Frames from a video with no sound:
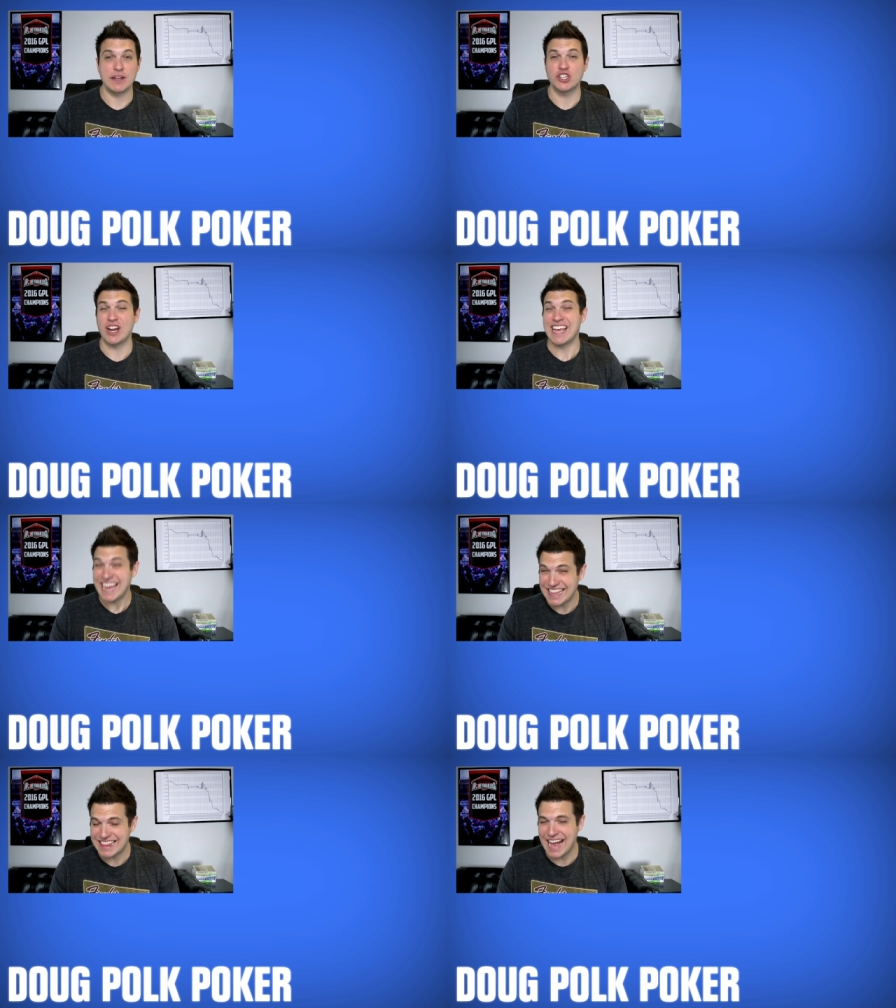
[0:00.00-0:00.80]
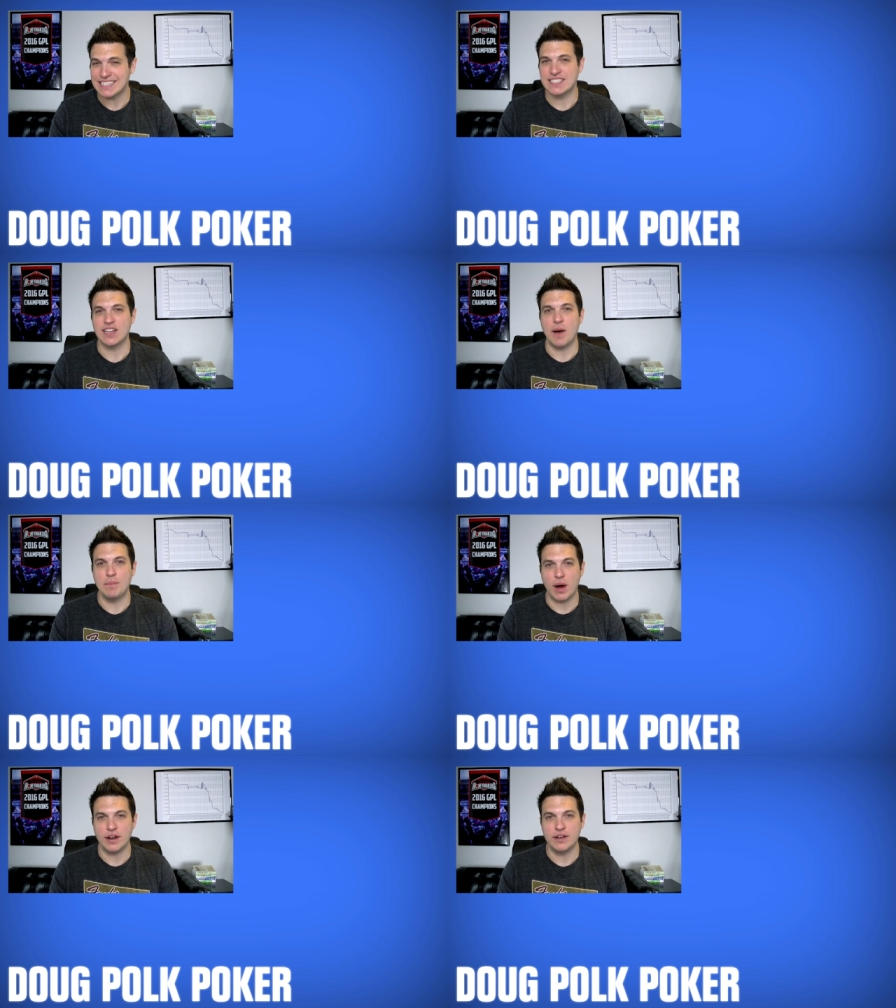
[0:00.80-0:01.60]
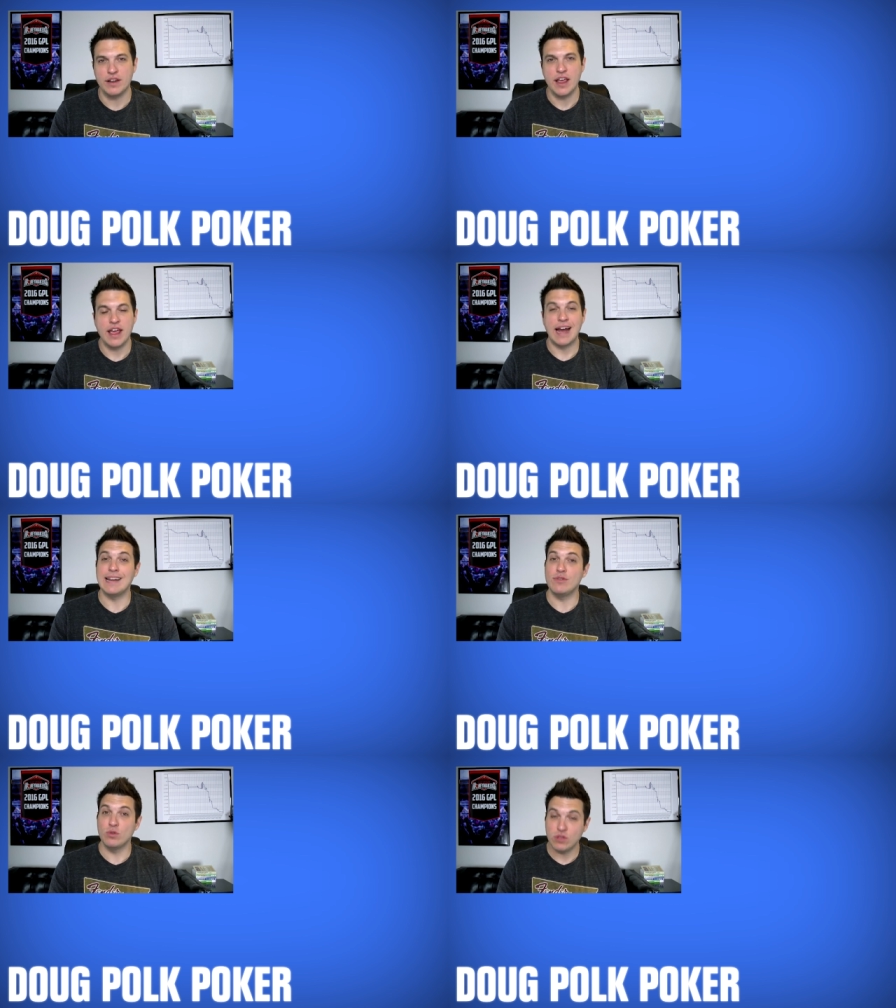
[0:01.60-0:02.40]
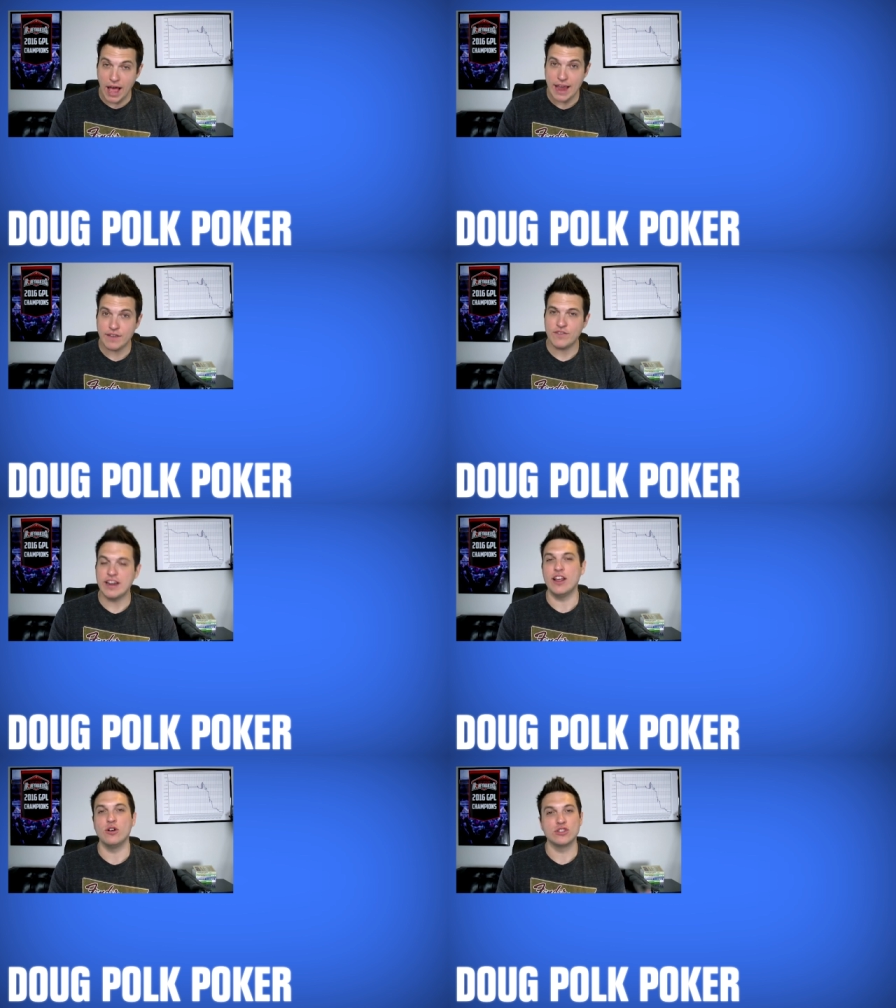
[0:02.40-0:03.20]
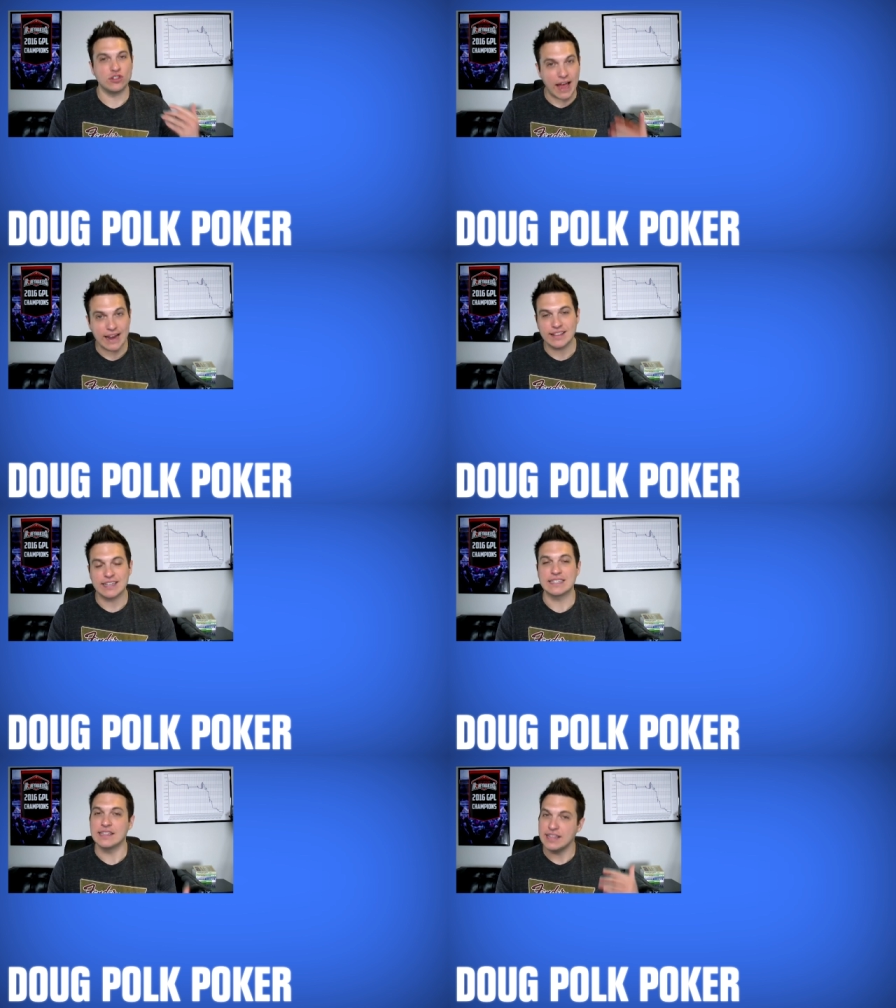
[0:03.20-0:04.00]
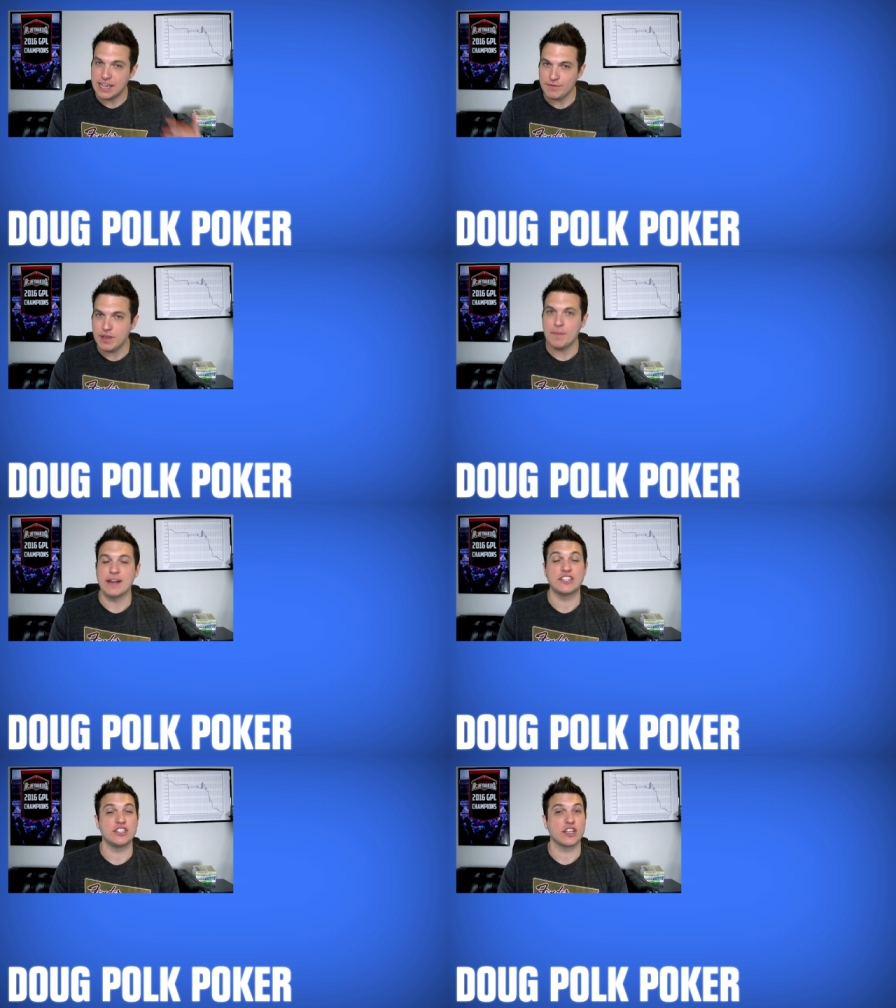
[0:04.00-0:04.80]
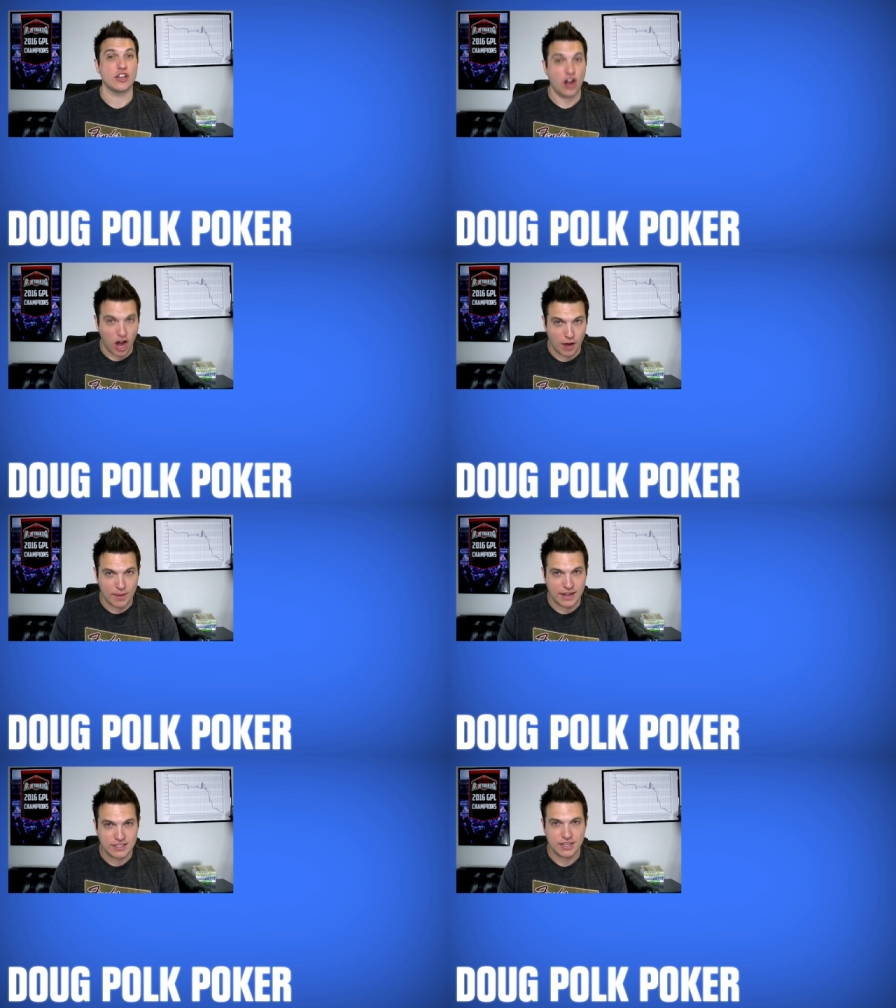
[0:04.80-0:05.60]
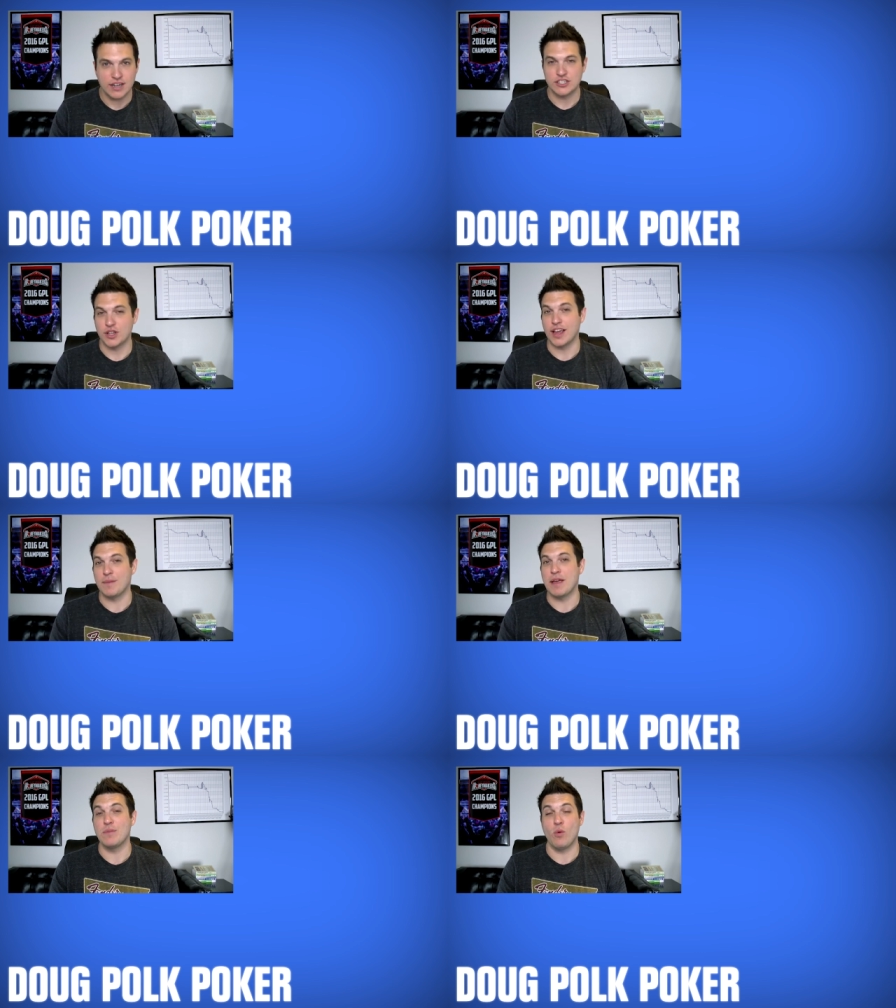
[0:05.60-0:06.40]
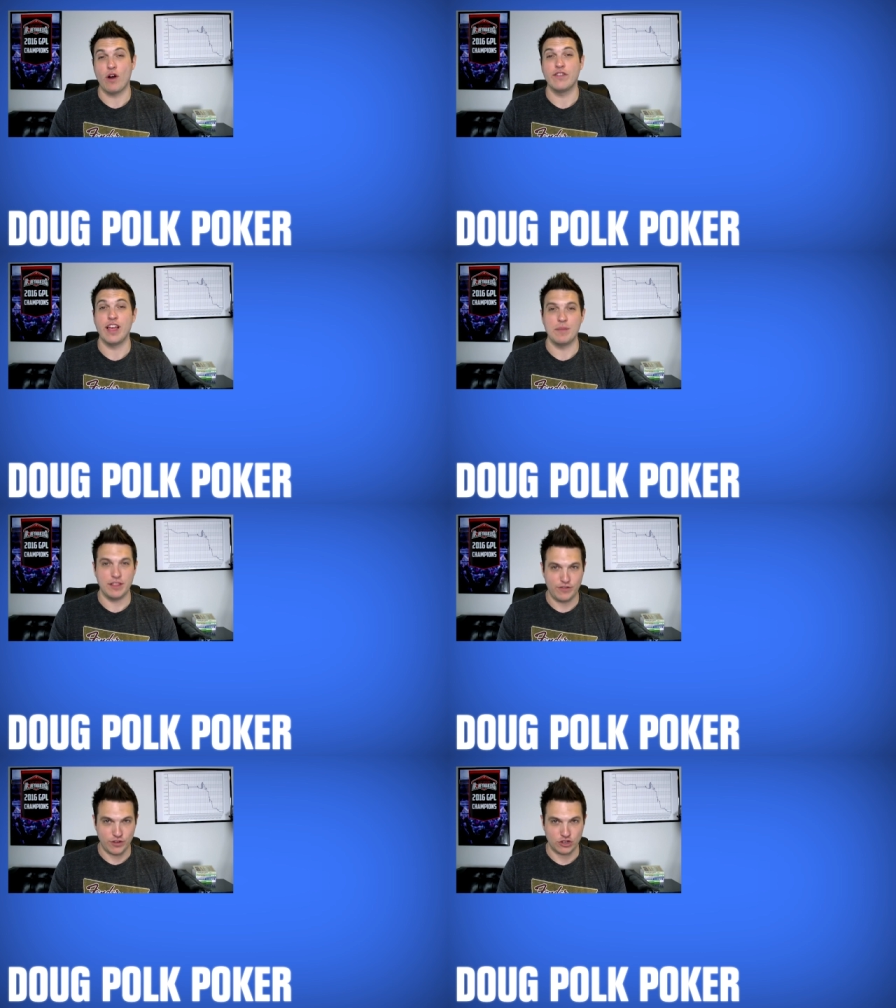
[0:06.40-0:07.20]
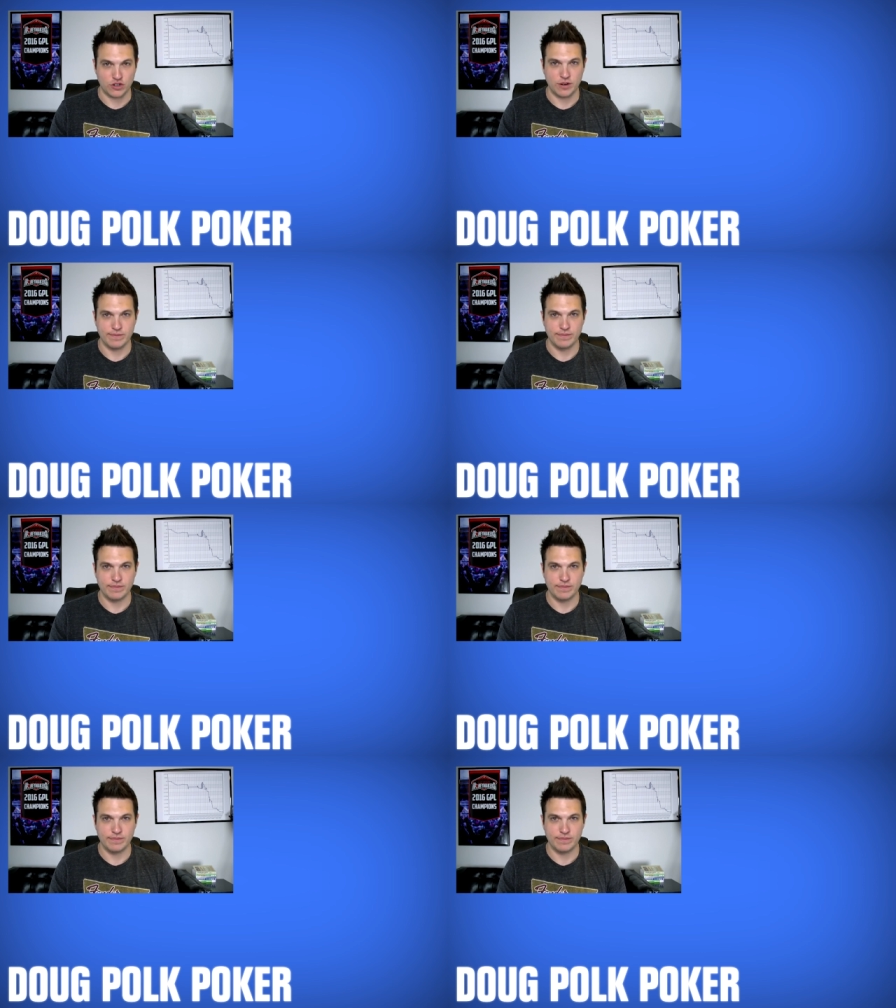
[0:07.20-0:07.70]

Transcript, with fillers: Make sure to hit that sub button, and if you like videos like this, leave me a message in the comments so that I can make more of them in the future.